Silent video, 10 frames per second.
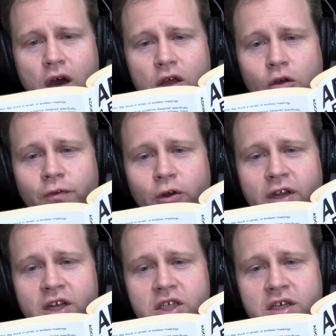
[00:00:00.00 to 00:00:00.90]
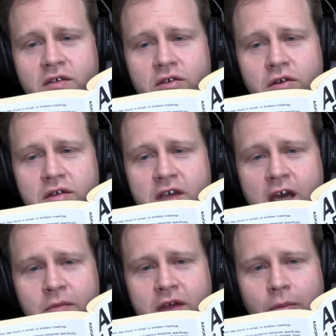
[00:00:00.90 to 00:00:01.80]
Your field engineers use a
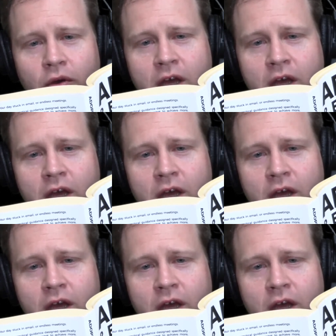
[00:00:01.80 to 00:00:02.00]
Teams app on their